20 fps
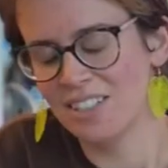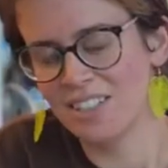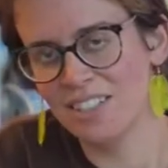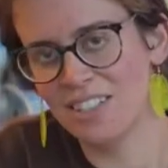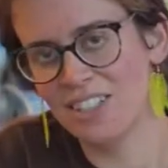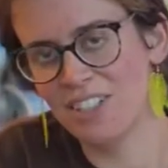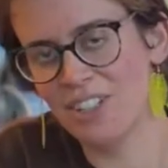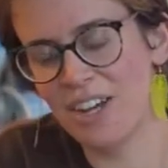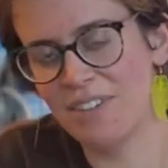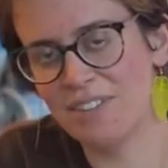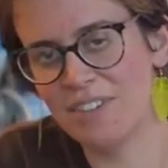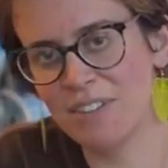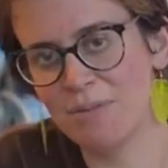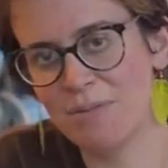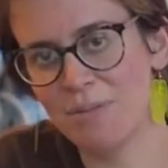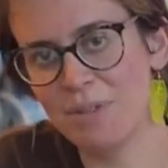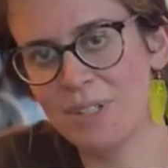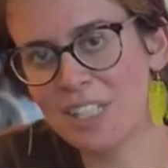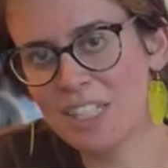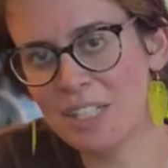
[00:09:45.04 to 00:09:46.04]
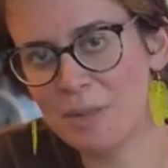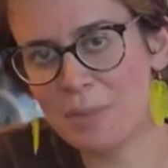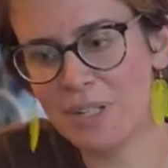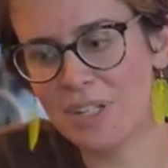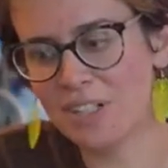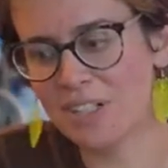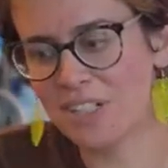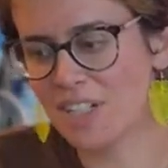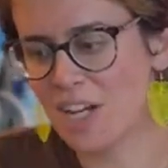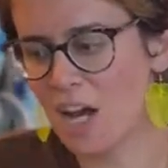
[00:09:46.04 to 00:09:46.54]
you have to really be
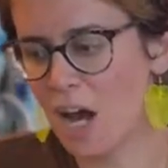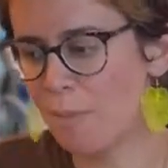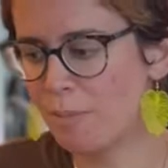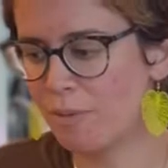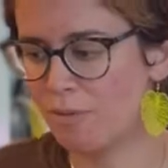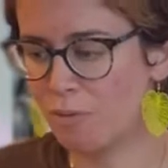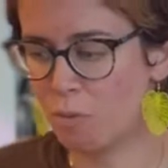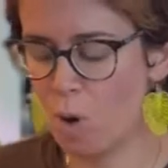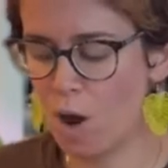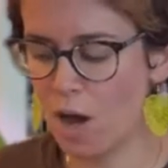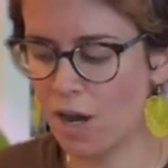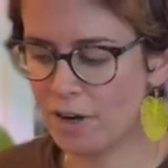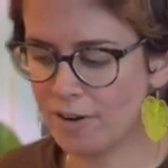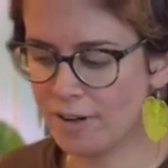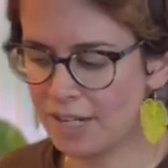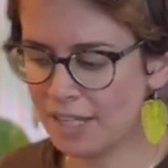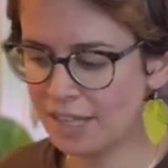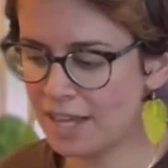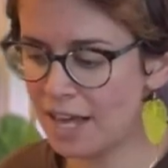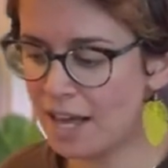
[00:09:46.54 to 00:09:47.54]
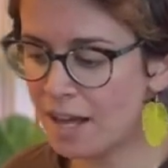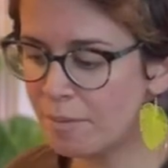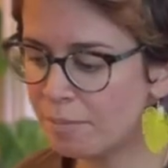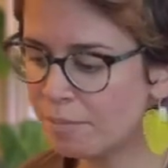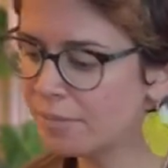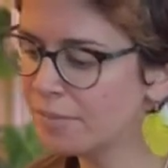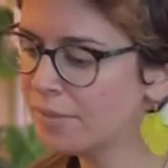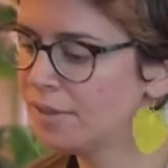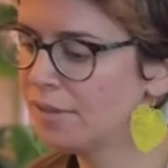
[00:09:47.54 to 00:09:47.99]
on top of watering them